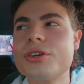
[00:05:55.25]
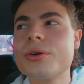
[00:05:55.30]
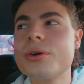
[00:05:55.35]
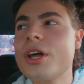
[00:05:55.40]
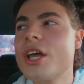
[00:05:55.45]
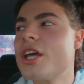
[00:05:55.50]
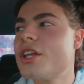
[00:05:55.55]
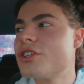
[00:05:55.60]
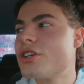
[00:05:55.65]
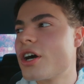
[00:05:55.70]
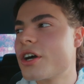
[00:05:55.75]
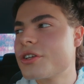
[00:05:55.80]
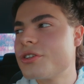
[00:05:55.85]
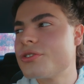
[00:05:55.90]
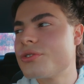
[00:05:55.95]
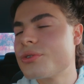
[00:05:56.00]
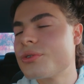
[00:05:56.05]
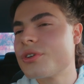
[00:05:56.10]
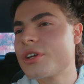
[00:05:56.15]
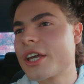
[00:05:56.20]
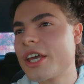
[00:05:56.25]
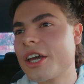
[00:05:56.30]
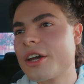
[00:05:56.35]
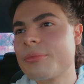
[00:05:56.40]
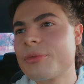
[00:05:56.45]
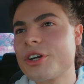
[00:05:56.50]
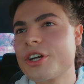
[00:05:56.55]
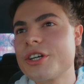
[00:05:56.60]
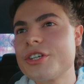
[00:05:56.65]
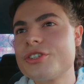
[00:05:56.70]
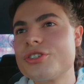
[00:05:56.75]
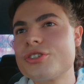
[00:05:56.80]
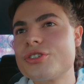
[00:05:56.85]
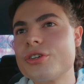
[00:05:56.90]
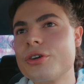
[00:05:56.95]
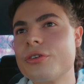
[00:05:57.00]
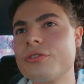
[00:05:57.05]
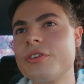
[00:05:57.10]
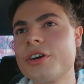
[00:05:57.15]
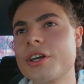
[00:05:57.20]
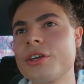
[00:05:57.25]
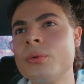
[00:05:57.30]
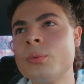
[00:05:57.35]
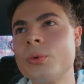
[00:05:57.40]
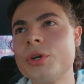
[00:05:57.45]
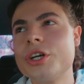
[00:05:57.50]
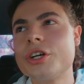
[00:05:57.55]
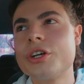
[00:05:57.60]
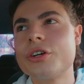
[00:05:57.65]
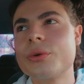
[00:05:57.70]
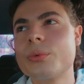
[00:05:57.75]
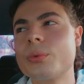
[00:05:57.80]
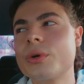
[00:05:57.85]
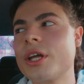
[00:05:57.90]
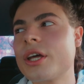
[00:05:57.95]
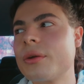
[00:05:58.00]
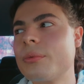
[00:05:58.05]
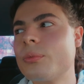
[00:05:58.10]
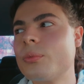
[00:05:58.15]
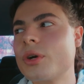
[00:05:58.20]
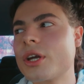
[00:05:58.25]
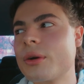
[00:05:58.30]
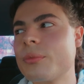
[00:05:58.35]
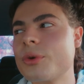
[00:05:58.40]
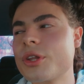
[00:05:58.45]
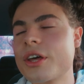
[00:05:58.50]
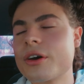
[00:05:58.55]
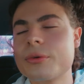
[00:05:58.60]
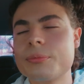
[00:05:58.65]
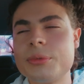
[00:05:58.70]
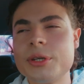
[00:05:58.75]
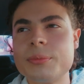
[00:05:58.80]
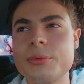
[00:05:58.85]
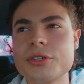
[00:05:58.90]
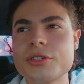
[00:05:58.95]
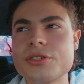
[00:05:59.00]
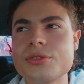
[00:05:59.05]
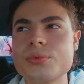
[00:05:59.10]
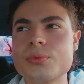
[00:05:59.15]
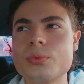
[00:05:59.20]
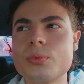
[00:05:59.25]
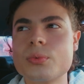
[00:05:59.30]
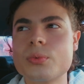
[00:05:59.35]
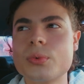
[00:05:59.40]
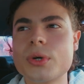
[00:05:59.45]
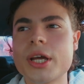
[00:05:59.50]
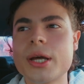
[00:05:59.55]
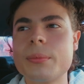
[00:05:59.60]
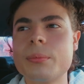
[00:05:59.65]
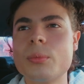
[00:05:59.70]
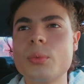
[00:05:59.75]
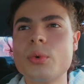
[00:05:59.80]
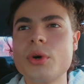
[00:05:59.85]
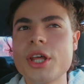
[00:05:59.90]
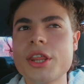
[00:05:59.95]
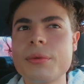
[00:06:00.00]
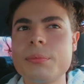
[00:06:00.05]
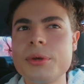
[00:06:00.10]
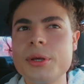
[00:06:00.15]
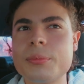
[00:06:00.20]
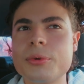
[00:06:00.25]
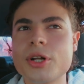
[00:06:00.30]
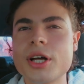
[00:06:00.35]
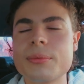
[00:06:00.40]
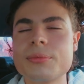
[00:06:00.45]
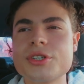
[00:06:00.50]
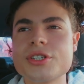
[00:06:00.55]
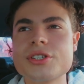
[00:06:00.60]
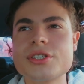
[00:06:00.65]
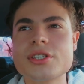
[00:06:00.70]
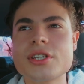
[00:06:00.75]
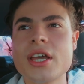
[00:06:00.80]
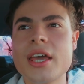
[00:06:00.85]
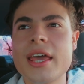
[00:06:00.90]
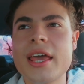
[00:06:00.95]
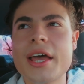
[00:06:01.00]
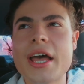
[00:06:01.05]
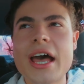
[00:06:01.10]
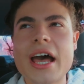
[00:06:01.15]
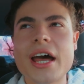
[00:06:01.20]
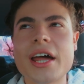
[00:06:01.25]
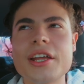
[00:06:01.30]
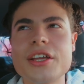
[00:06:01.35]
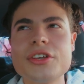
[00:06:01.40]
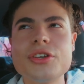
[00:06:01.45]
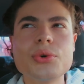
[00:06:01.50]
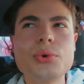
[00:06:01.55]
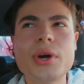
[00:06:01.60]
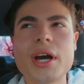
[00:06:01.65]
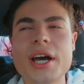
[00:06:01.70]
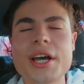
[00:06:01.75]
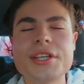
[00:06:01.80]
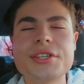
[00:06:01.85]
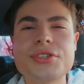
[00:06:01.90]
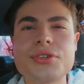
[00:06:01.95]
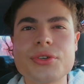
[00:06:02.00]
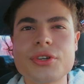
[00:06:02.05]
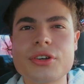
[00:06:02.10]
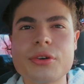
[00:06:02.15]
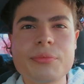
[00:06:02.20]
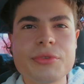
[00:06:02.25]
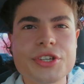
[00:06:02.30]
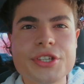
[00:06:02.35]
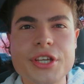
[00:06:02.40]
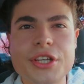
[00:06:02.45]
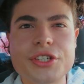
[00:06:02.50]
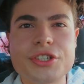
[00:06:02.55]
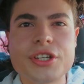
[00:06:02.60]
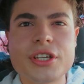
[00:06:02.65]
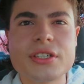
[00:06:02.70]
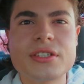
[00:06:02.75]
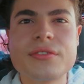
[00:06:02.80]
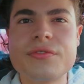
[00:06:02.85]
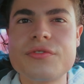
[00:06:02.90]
know, talking to the camera is so fucking weird when I'm without people, because when I'm with people, I'm just adding you guys to the conversation as